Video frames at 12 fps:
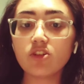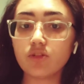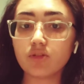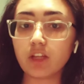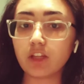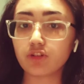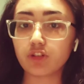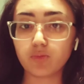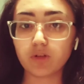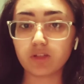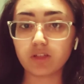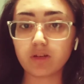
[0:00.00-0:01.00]
using the
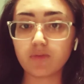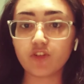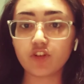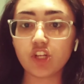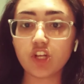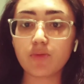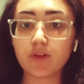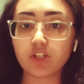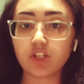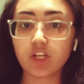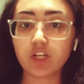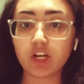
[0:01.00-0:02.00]
CRISPR system for genome
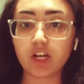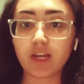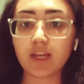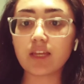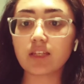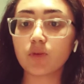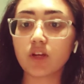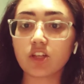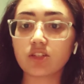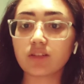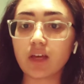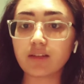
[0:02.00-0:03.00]
engineering is
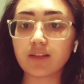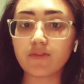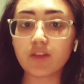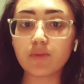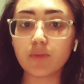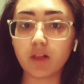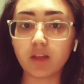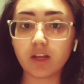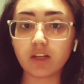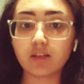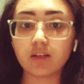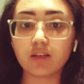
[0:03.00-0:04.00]
because cells have the
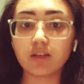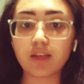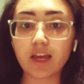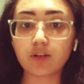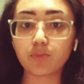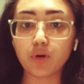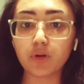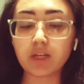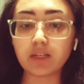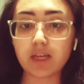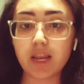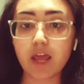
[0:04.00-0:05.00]
ability to detect
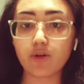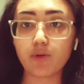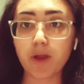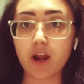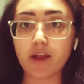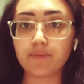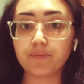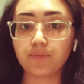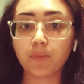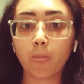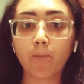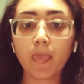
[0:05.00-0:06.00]
broken DNA and repair it.
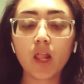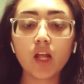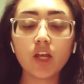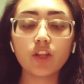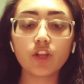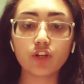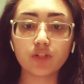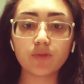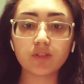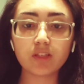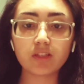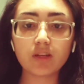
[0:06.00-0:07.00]
The
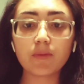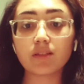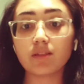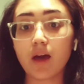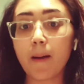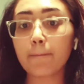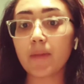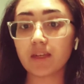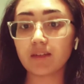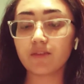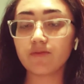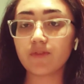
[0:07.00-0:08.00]
CRISPR system is not
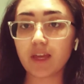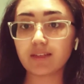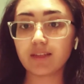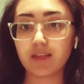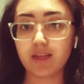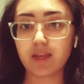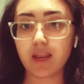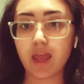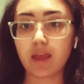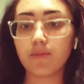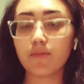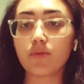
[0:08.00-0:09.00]
meant to fix the
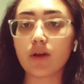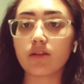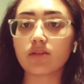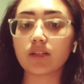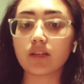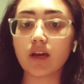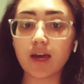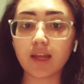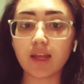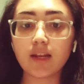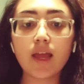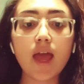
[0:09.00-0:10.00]
DNA, but rather to cut
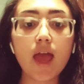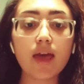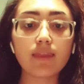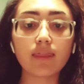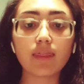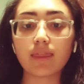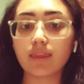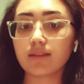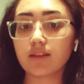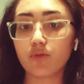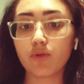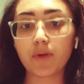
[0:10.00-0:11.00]
it and then let the
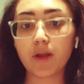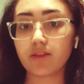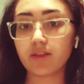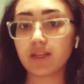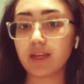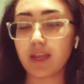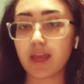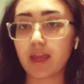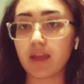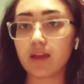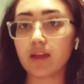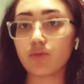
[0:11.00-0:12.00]
cell repair the
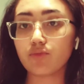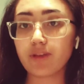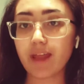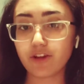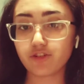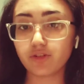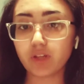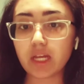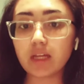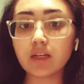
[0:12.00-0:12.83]
DNA naturally."